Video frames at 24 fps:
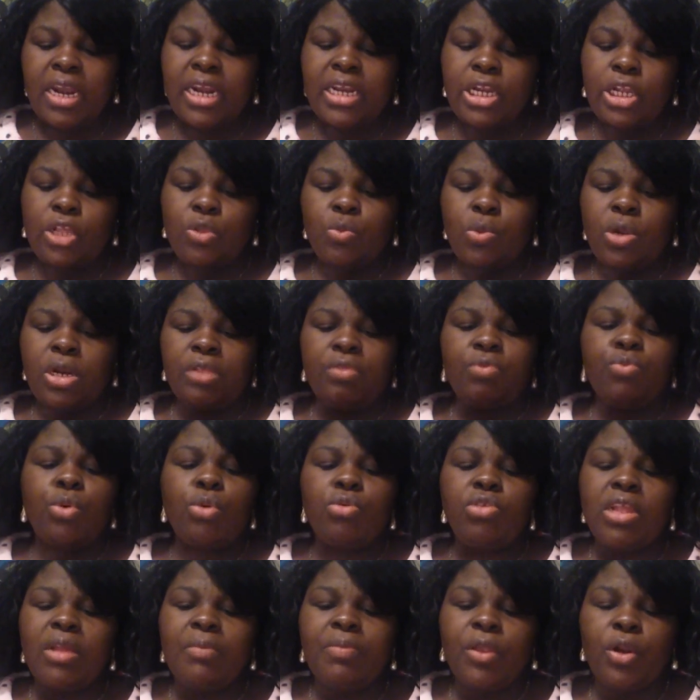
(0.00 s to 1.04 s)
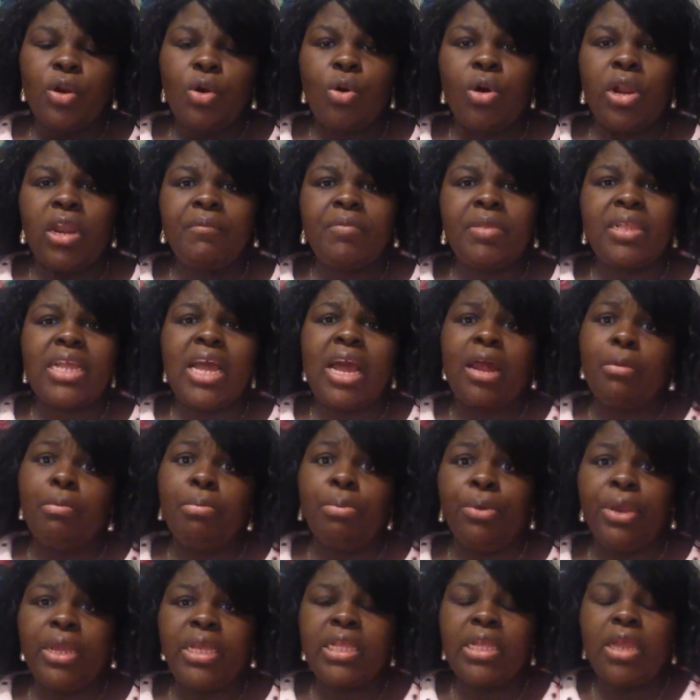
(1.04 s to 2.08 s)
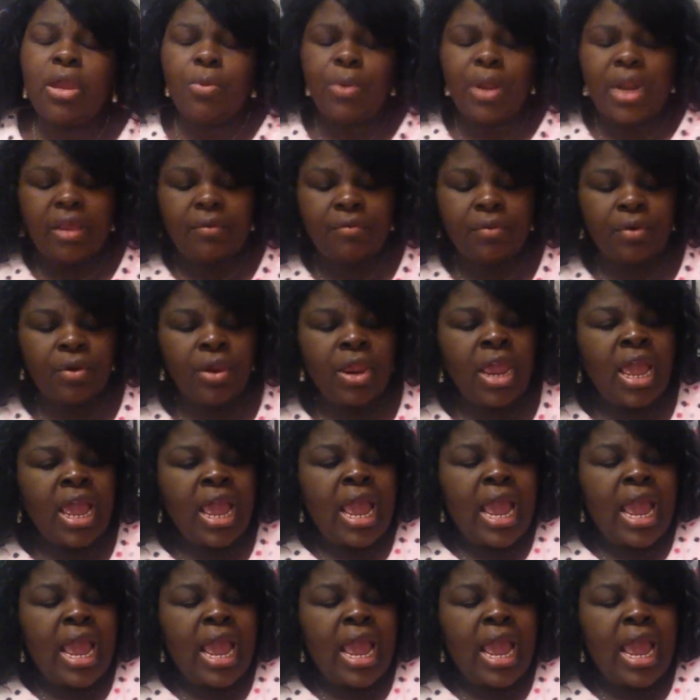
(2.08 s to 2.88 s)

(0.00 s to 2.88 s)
I just want to throw something on if it's kind of breezy or whatever.